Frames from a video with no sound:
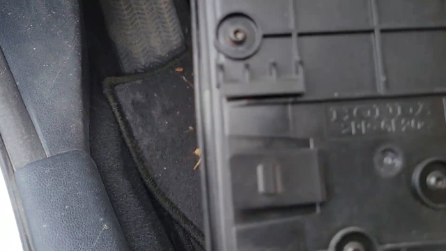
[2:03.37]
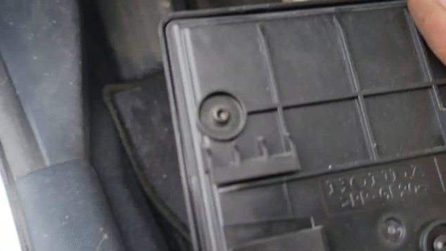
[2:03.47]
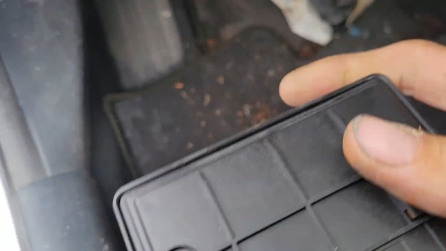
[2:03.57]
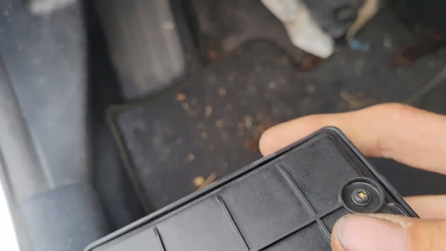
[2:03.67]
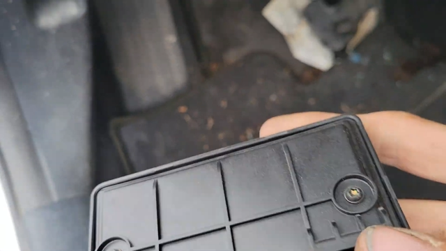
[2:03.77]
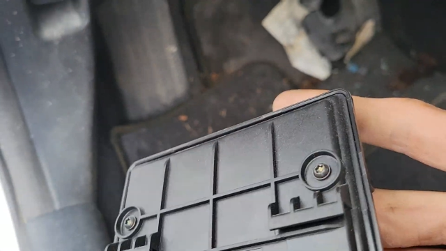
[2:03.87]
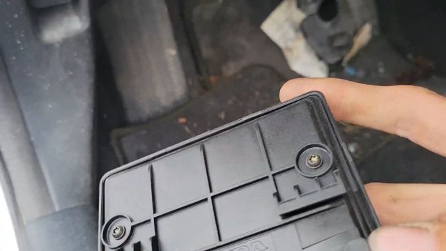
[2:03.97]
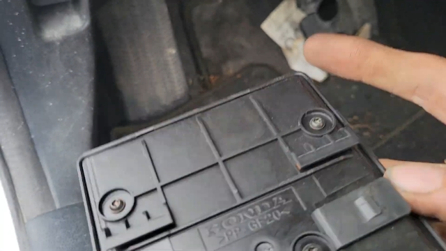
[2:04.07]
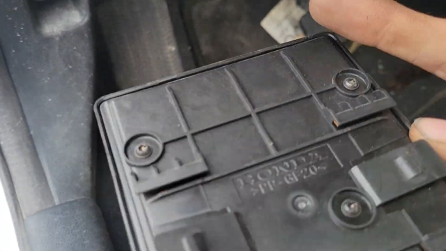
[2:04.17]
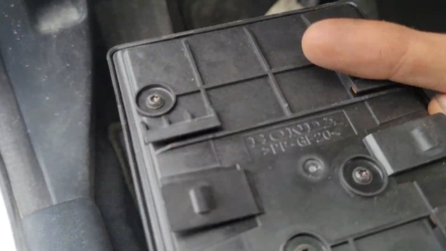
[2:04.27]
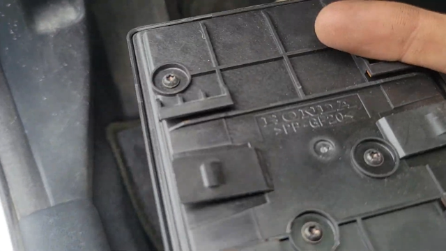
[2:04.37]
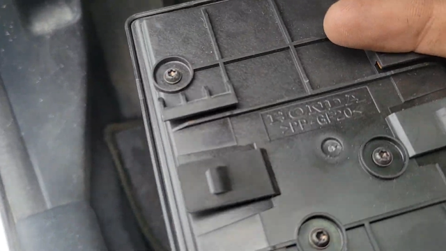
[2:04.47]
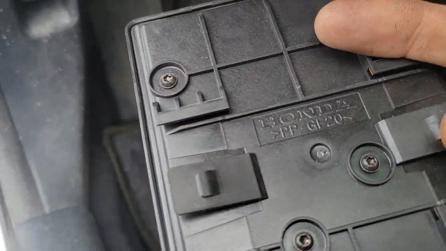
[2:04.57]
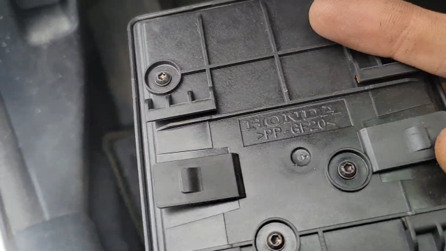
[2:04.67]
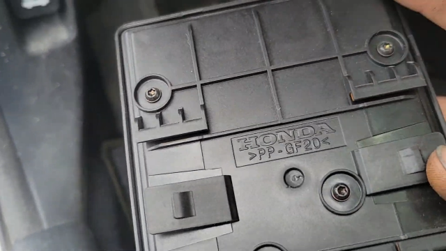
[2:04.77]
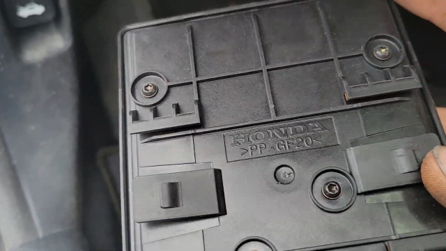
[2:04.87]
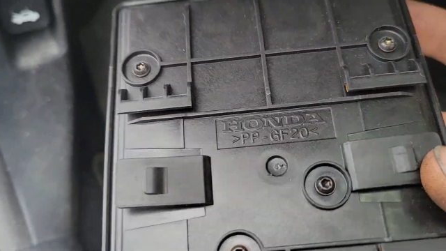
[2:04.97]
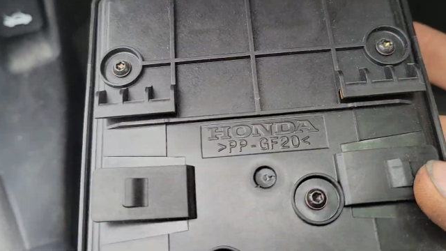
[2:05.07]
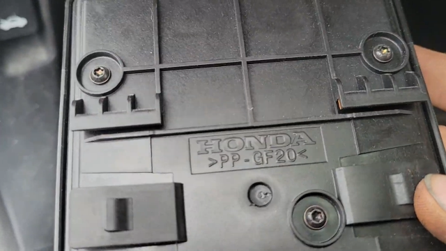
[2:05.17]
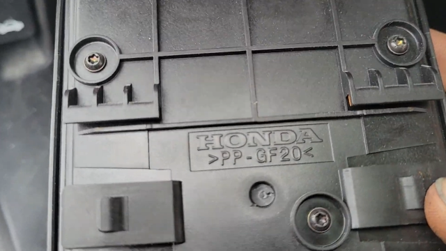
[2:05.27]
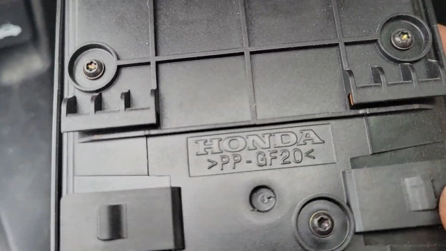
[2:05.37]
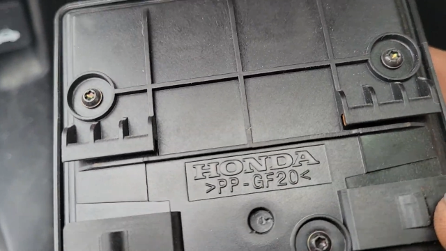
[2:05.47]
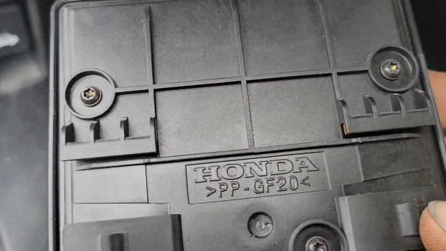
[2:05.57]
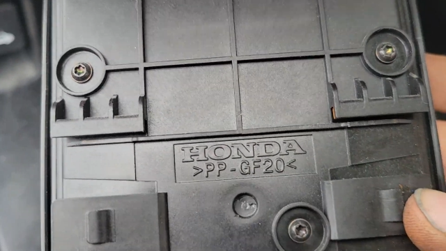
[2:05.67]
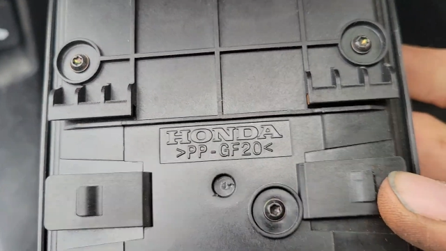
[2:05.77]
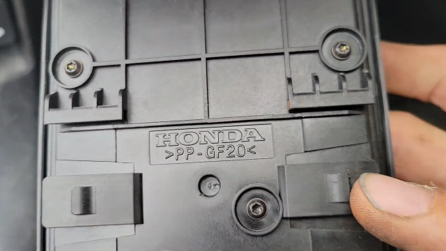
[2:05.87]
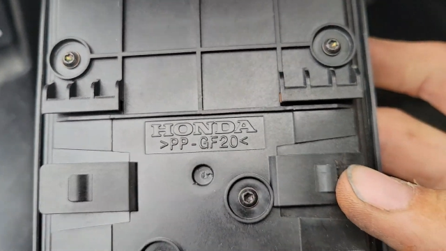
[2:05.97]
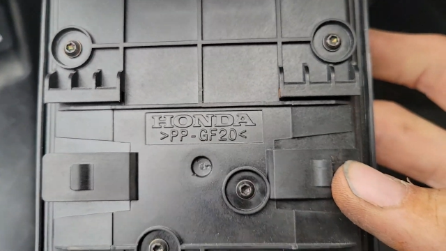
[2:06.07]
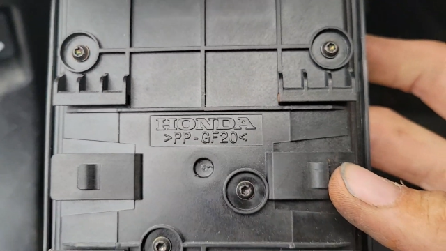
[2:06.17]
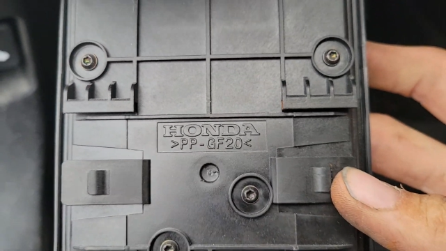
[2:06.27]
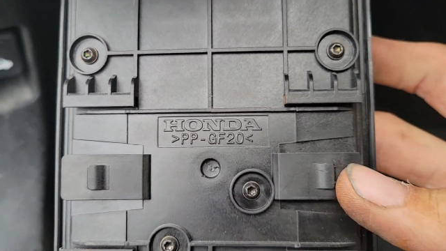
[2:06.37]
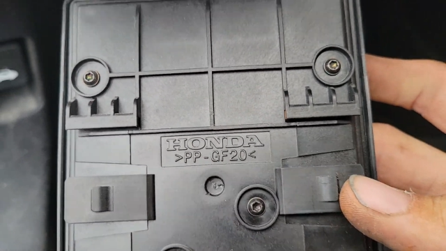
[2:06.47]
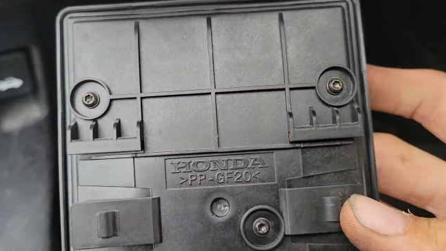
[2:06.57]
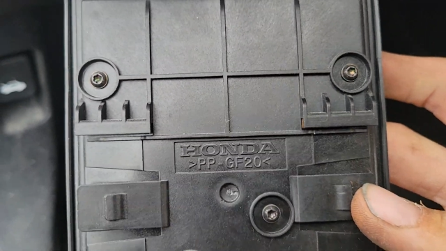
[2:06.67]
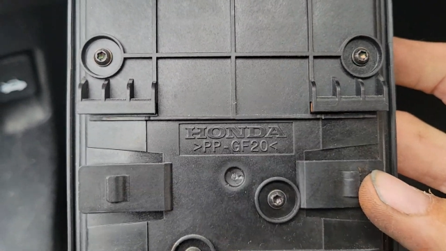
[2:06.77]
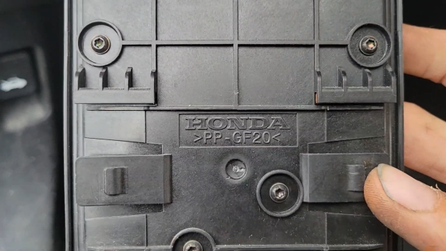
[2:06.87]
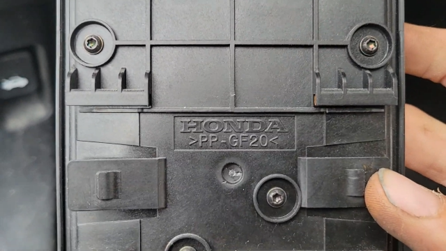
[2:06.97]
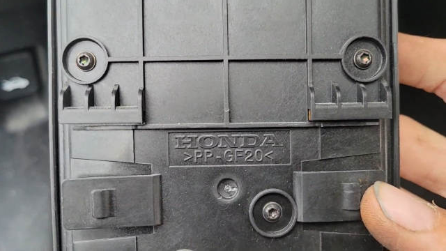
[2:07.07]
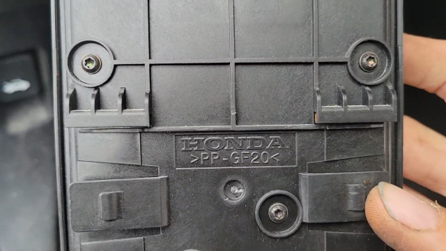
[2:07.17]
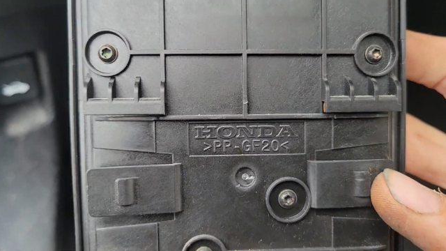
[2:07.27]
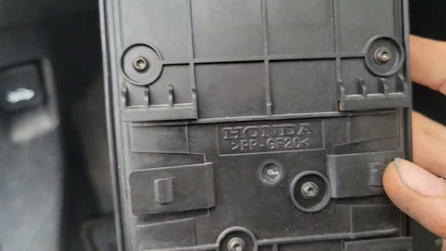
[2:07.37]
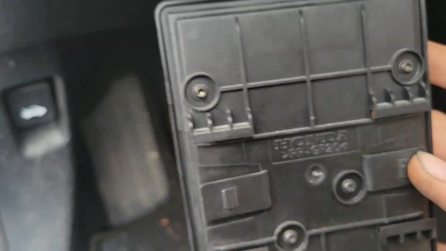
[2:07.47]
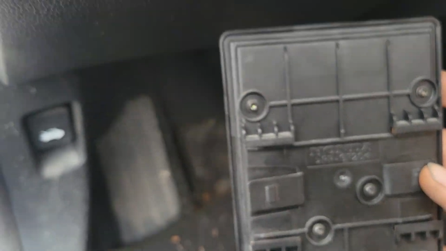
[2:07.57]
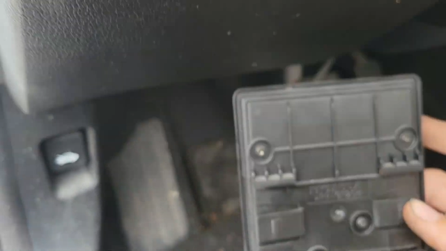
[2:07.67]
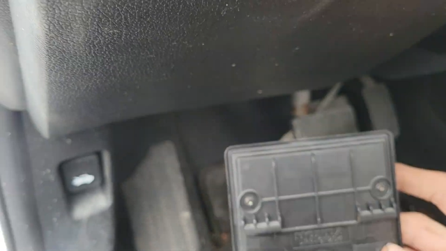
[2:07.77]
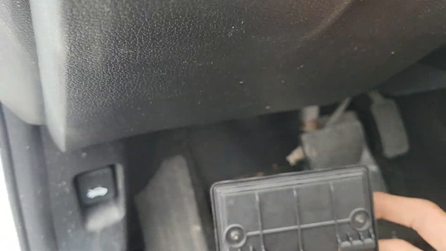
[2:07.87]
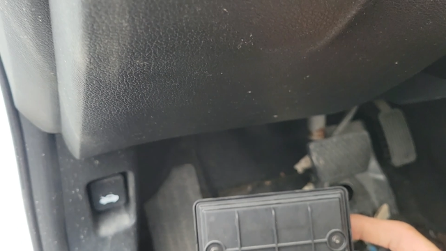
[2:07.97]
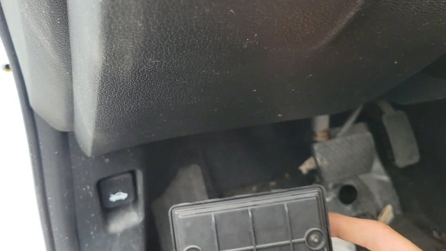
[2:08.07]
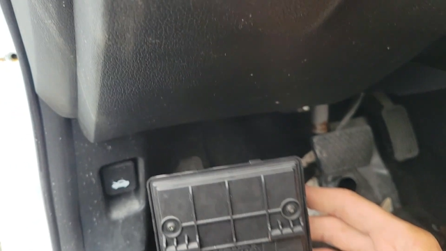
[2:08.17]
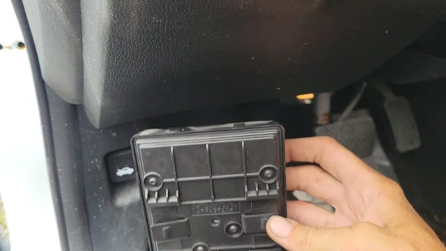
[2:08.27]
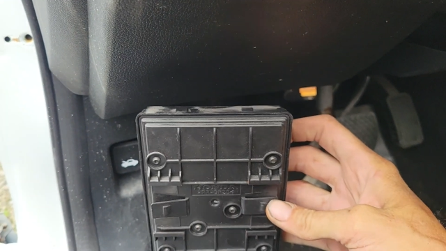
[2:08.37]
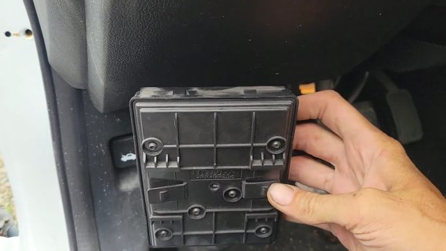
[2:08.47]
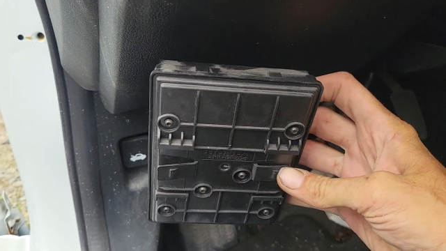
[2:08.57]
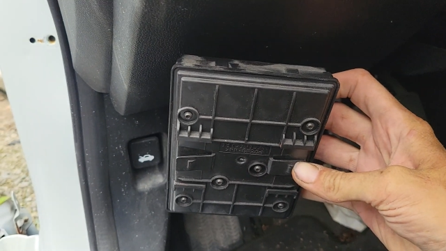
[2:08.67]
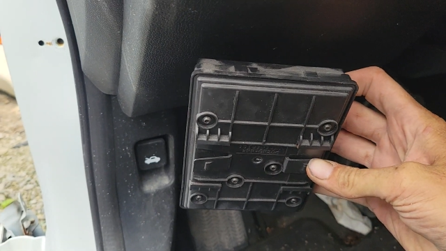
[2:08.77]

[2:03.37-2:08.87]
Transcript: Nobody's mouth can be seen.